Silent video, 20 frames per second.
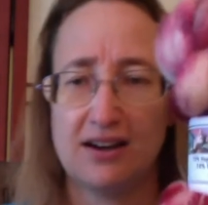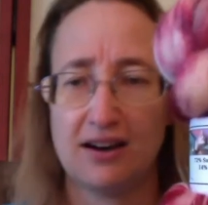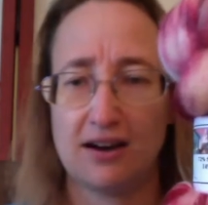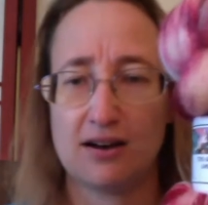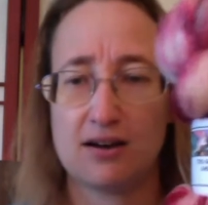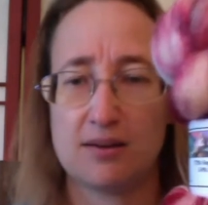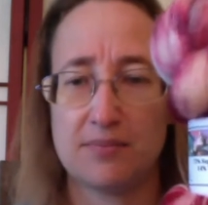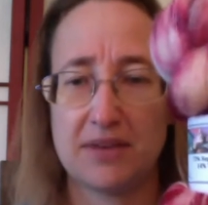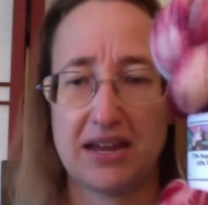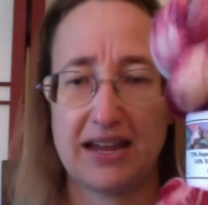
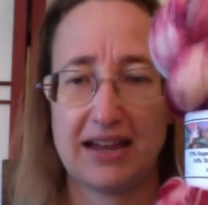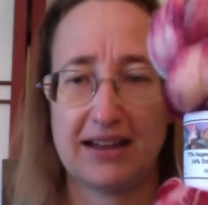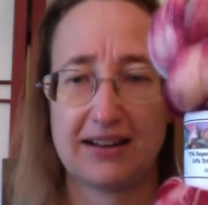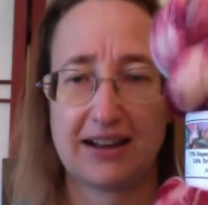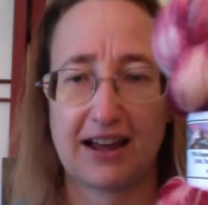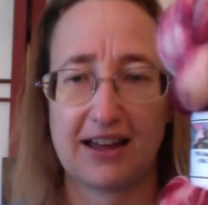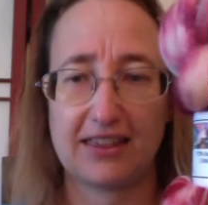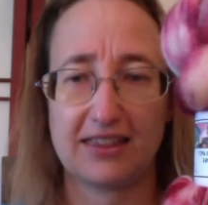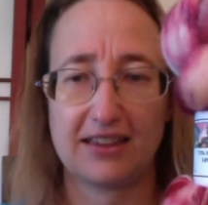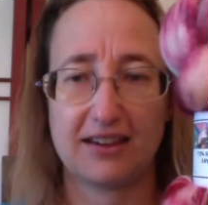And
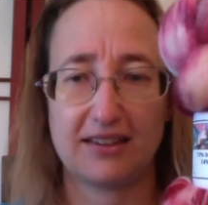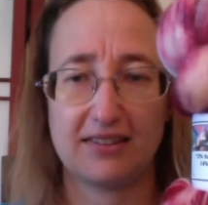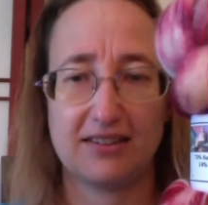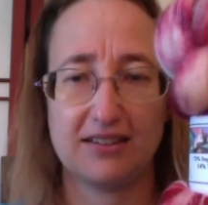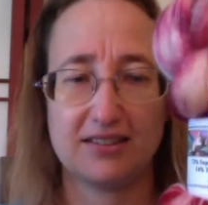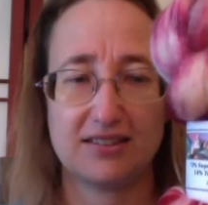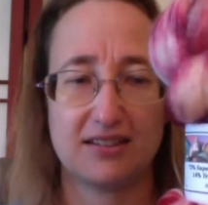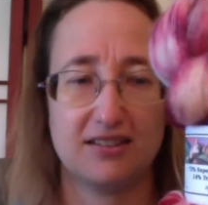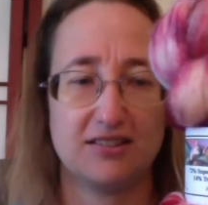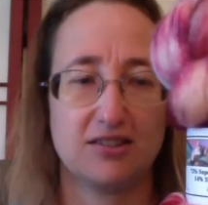I think
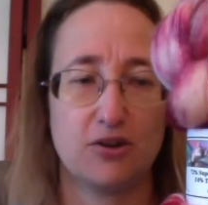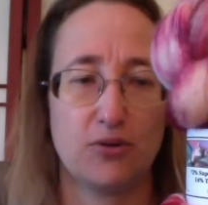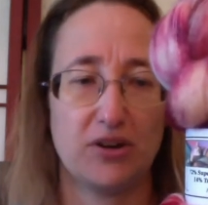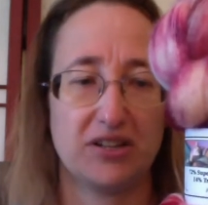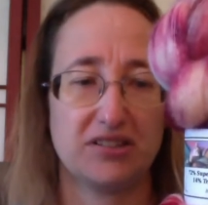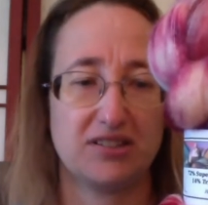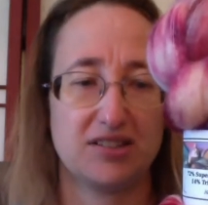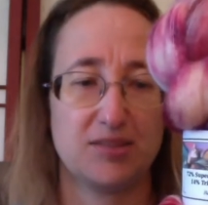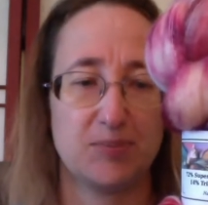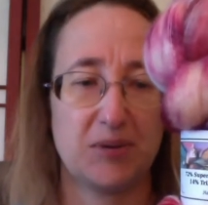this is
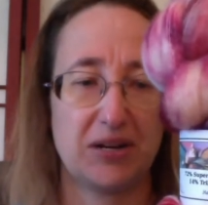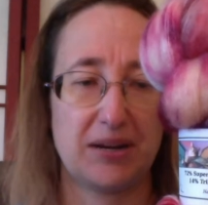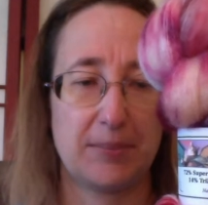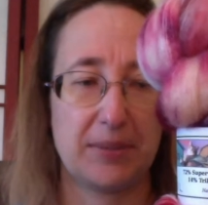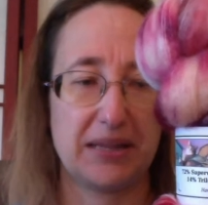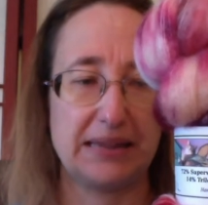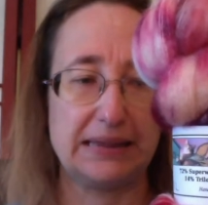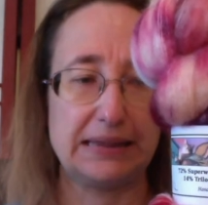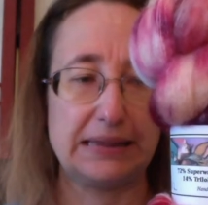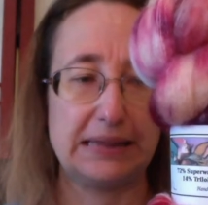going to spin
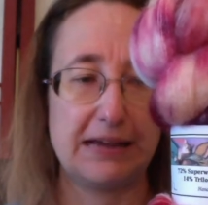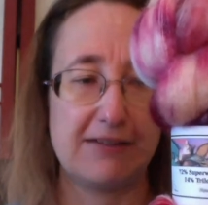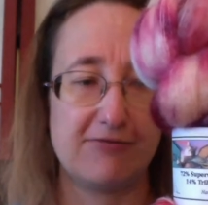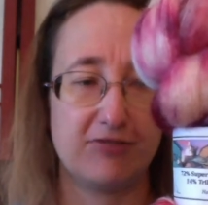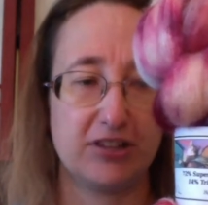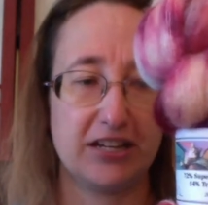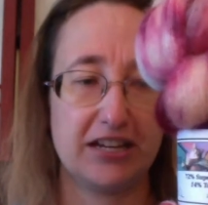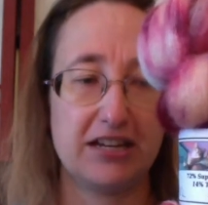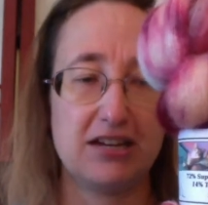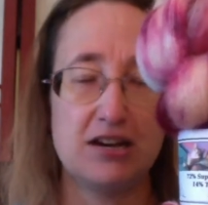up
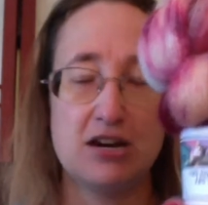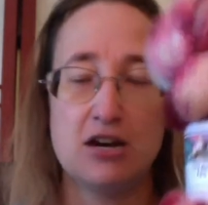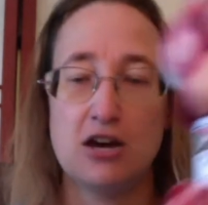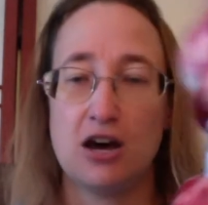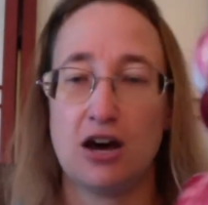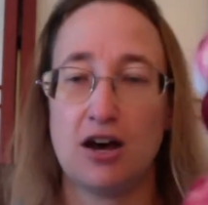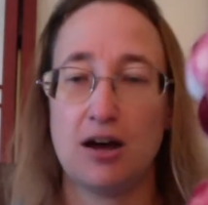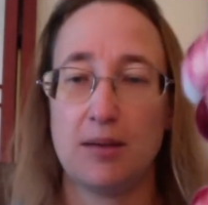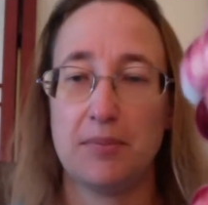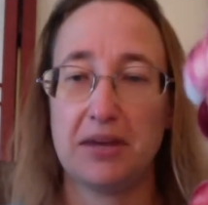lovely.
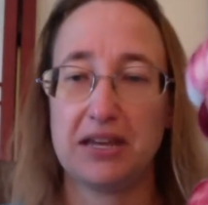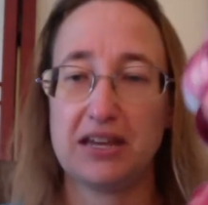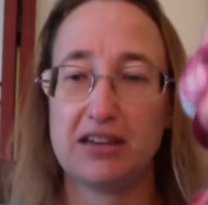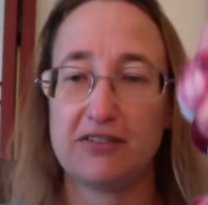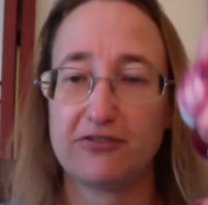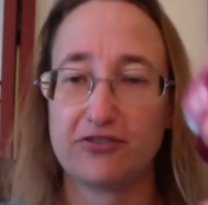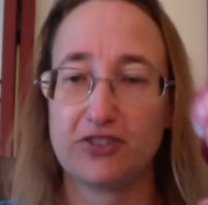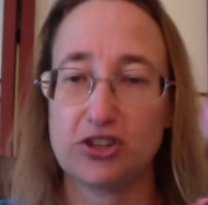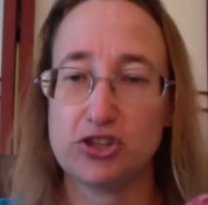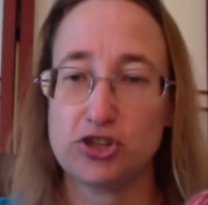
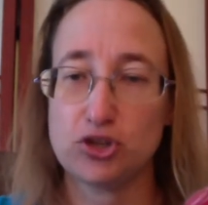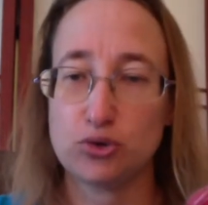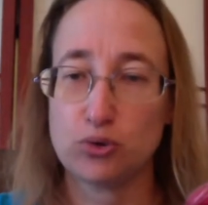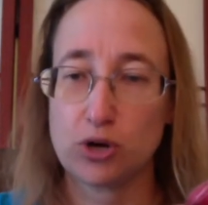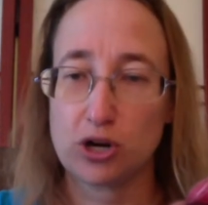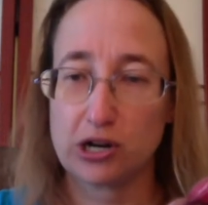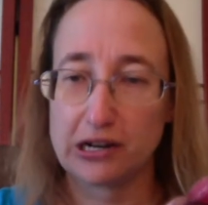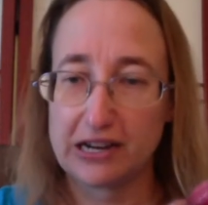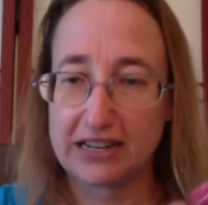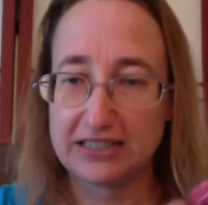If you
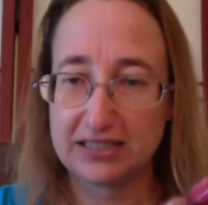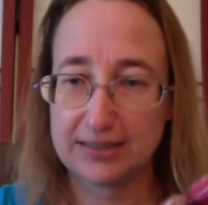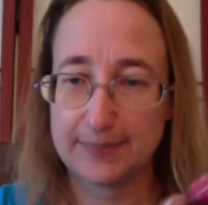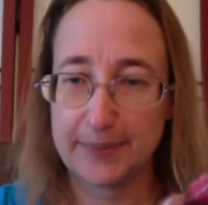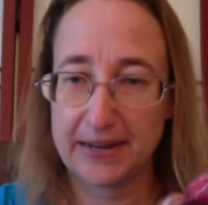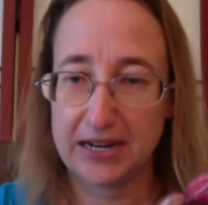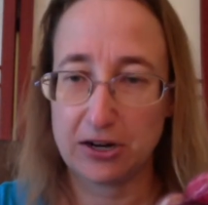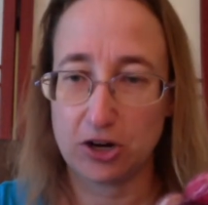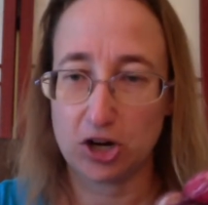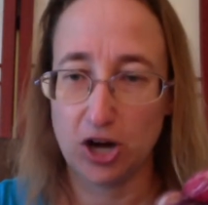are a
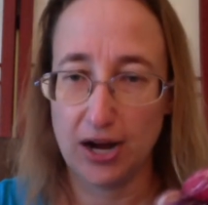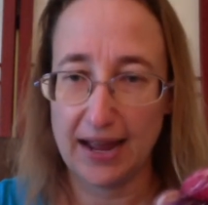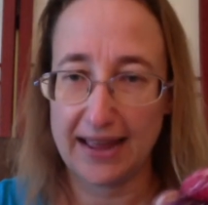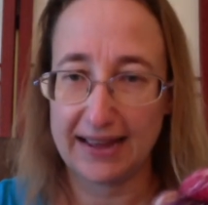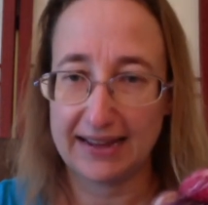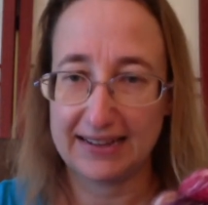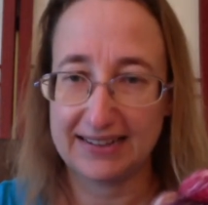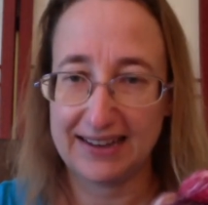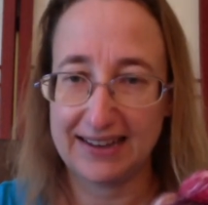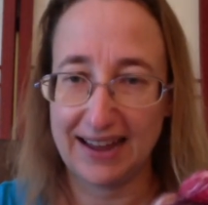spinner
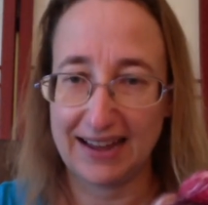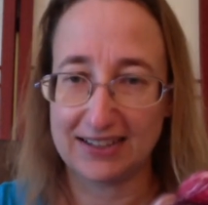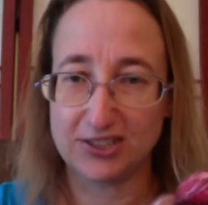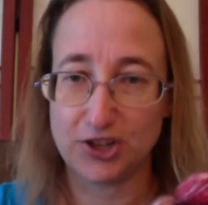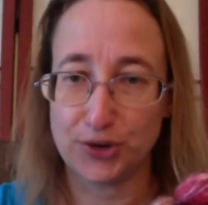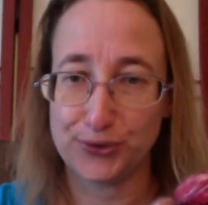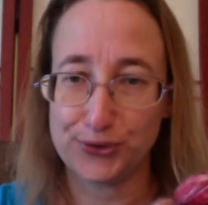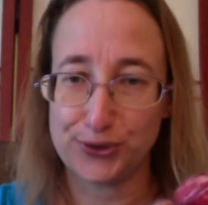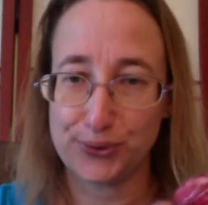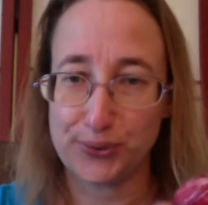and
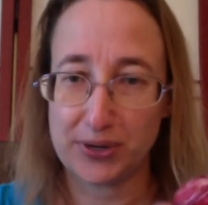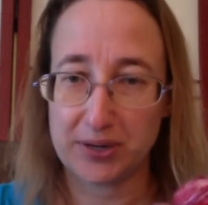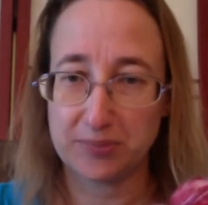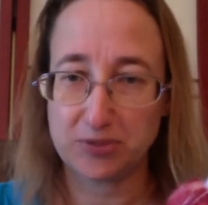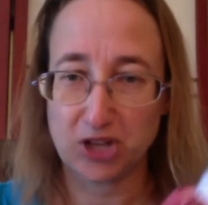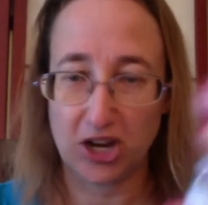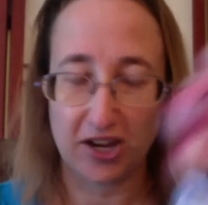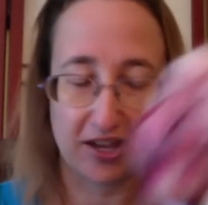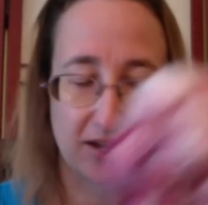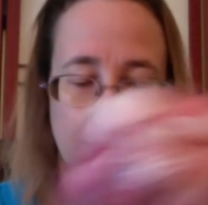don't know what I'm
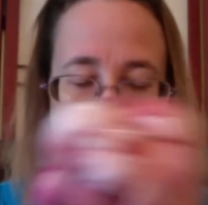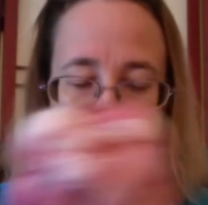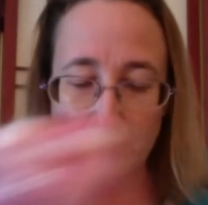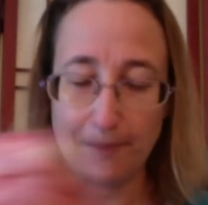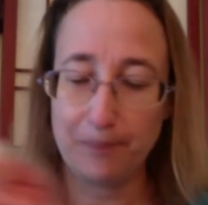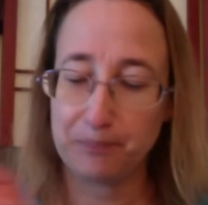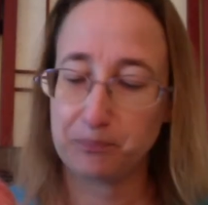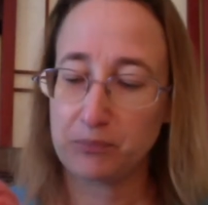talking about,